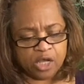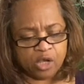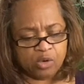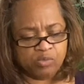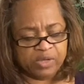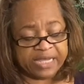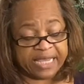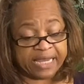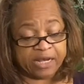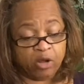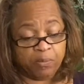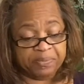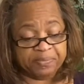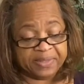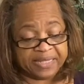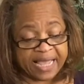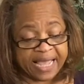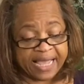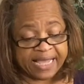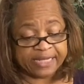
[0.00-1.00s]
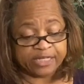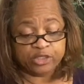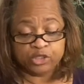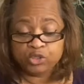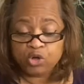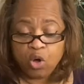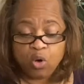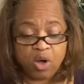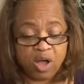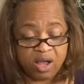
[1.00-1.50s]
We can obtain
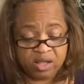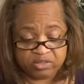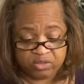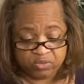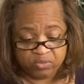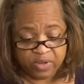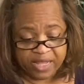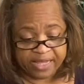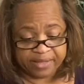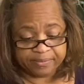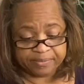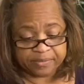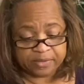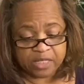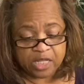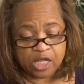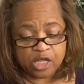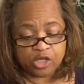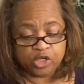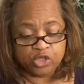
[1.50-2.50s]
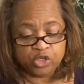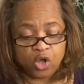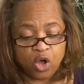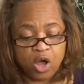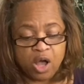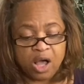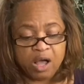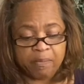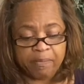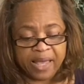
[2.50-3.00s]
no other way. No
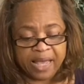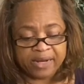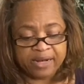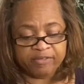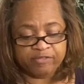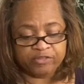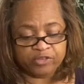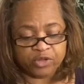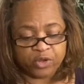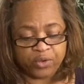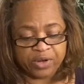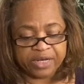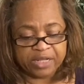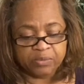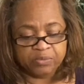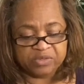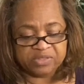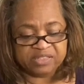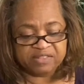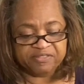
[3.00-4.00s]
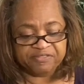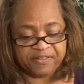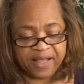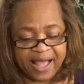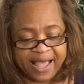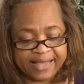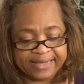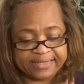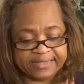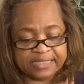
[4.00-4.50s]
amount of learning will
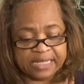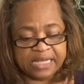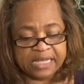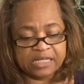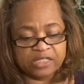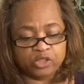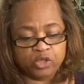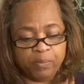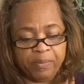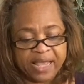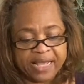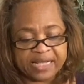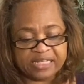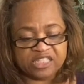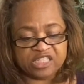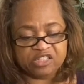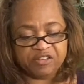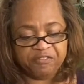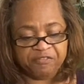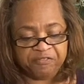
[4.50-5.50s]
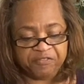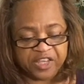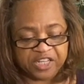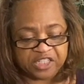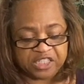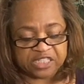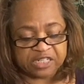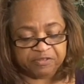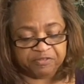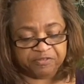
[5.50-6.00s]
suffice to make us
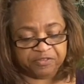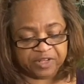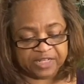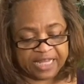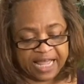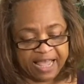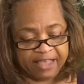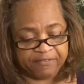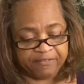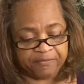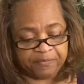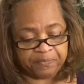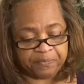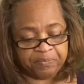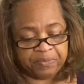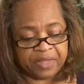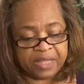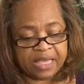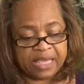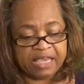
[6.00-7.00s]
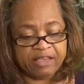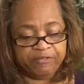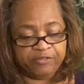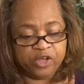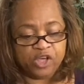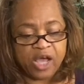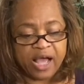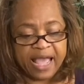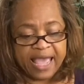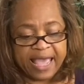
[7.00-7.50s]
sufficient for life. If we
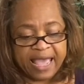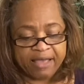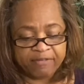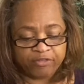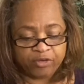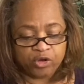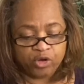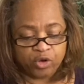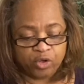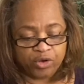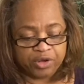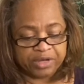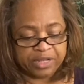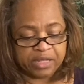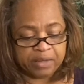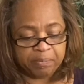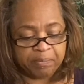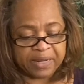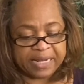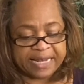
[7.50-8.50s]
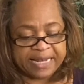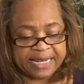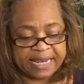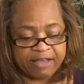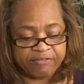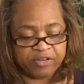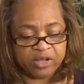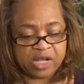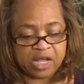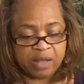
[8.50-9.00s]
are learning but
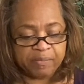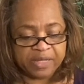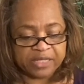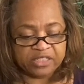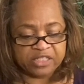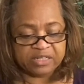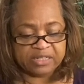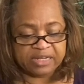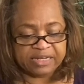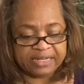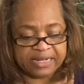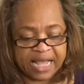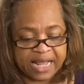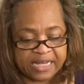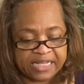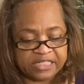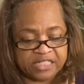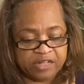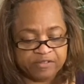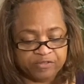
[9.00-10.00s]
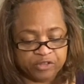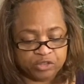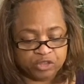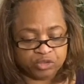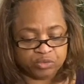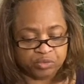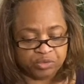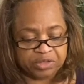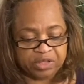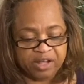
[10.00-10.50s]
never coming to the knowledge of the
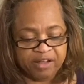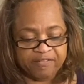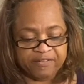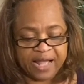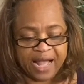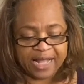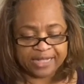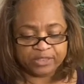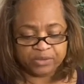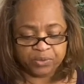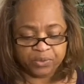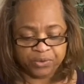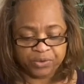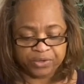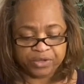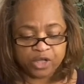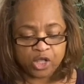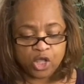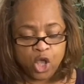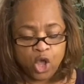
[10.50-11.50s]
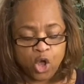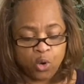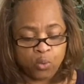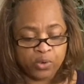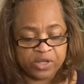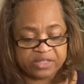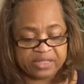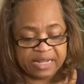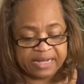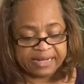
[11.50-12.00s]
truth of God's word.
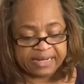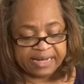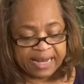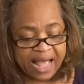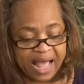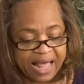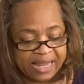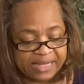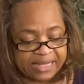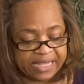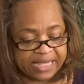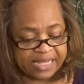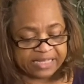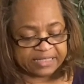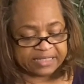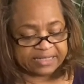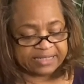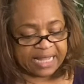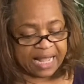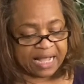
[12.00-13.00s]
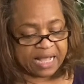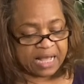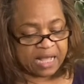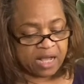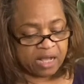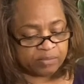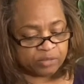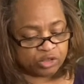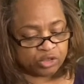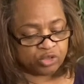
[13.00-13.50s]
With the knowledge that
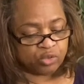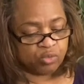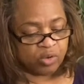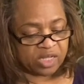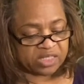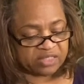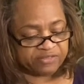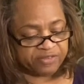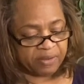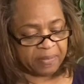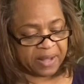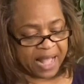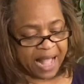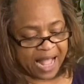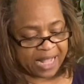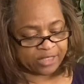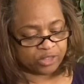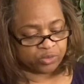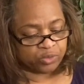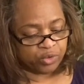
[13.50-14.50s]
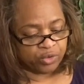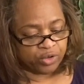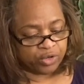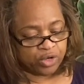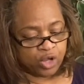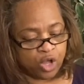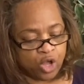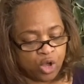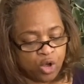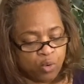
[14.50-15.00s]
comes to us from God's word,
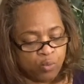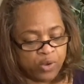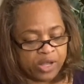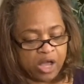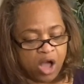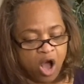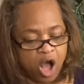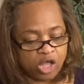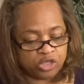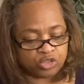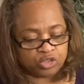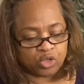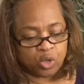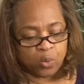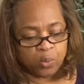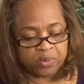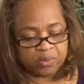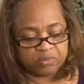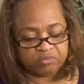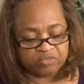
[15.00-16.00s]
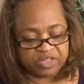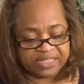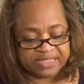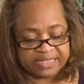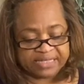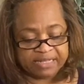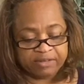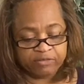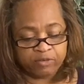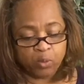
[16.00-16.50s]
we also
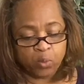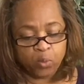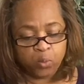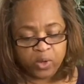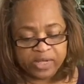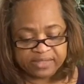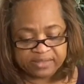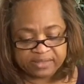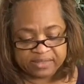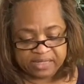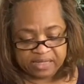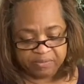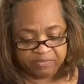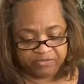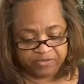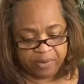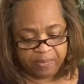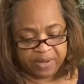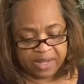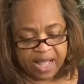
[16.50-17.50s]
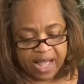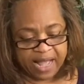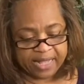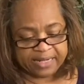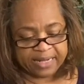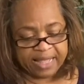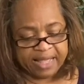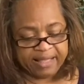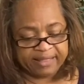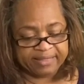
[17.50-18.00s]
receive wisdom from God.
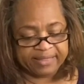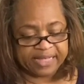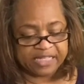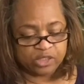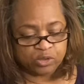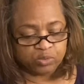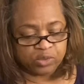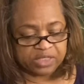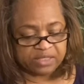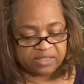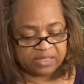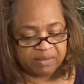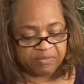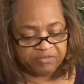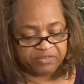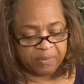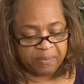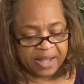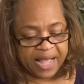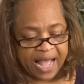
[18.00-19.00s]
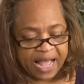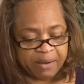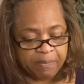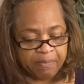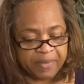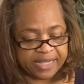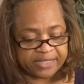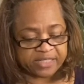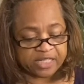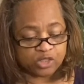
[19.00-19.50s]
This wisdom from God
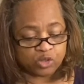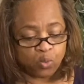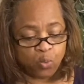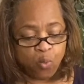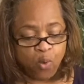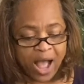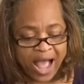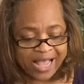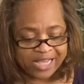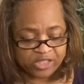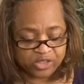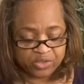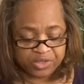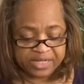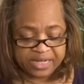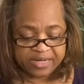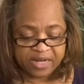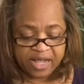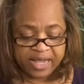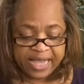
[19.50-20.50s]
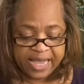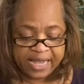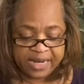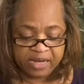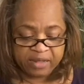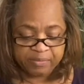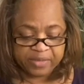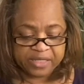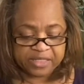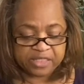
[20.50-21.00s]
makes us wiser than our
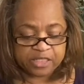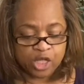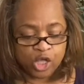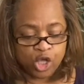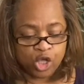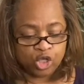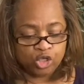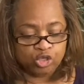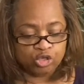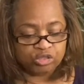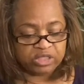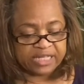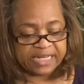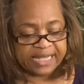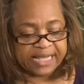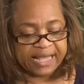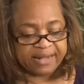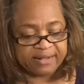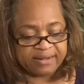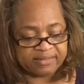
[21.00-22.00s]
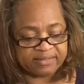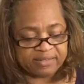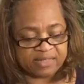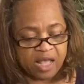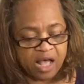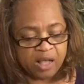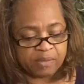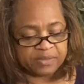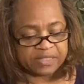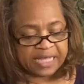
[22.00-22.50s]
enemies. Usually in the
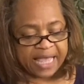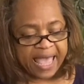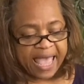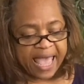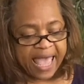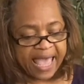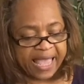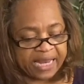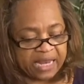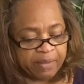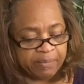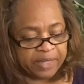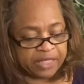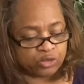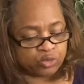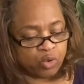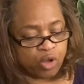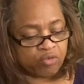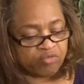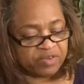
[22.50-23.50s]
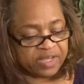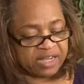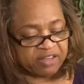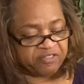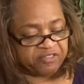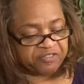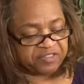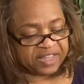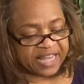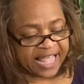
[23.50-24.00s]
Psalms, enemies were real
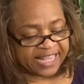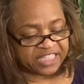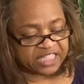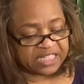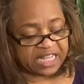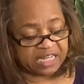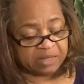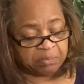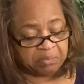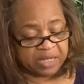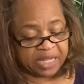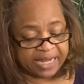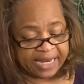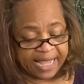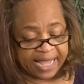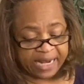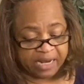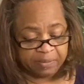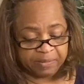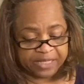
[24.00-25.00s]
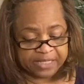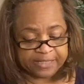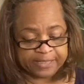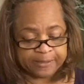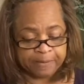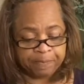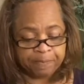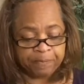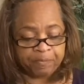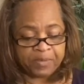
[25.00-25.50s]
flesh and blood enemies.
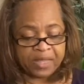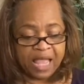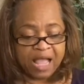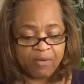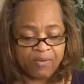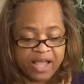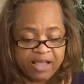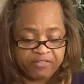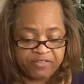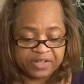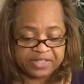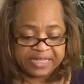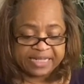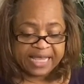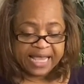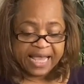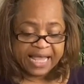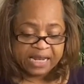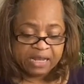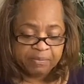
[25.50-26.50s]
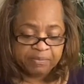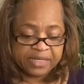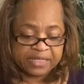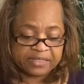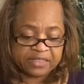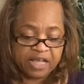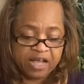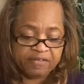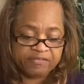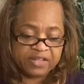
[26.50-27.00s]
However, the
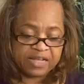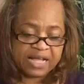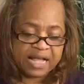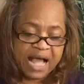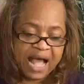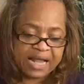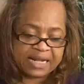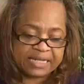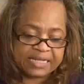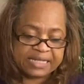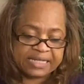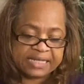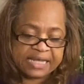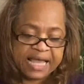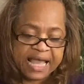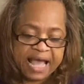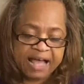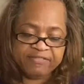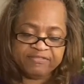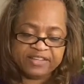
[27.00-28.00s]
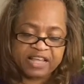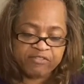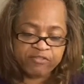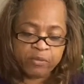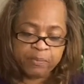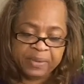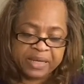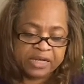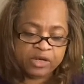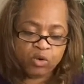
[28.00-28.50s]
enemies of the godly have never
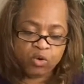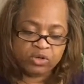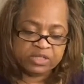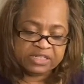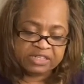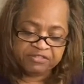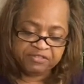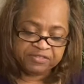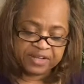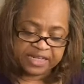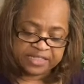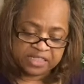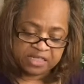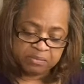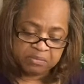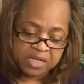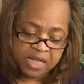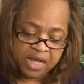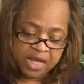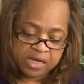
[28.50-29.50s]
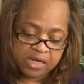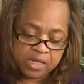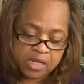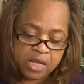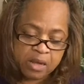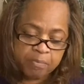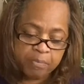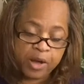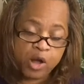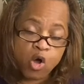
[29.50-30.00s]
been only flesh and blood,
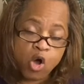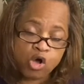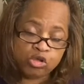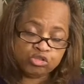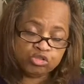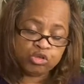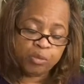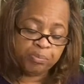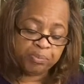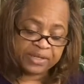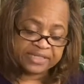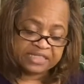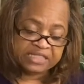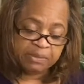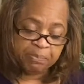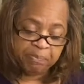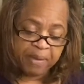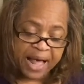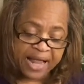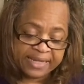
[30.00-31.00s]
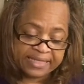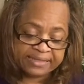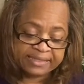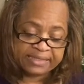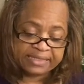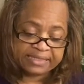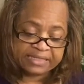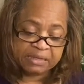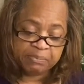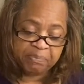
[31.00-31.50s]
but also
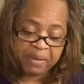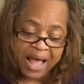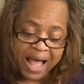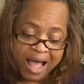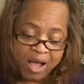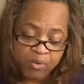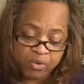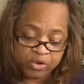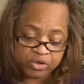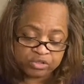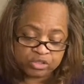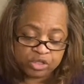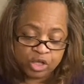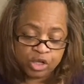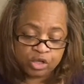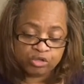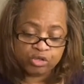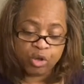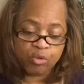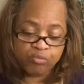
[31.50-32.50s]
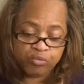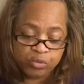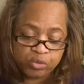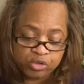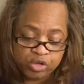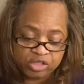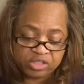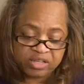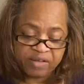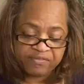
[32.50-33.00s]
principalities and powers, the
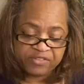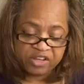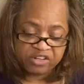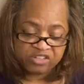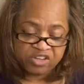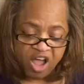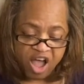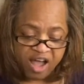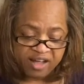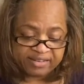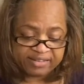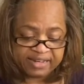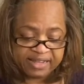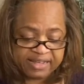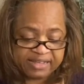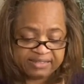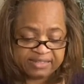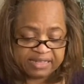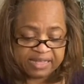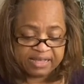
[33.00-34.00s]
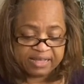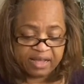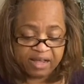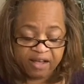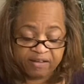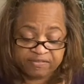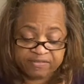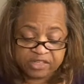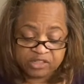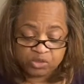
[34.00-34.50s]
rulers of the darkness
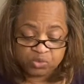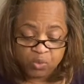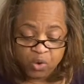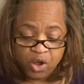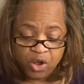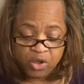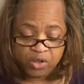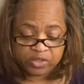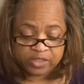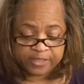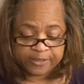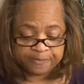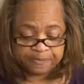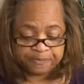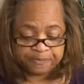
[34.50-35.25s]
of this world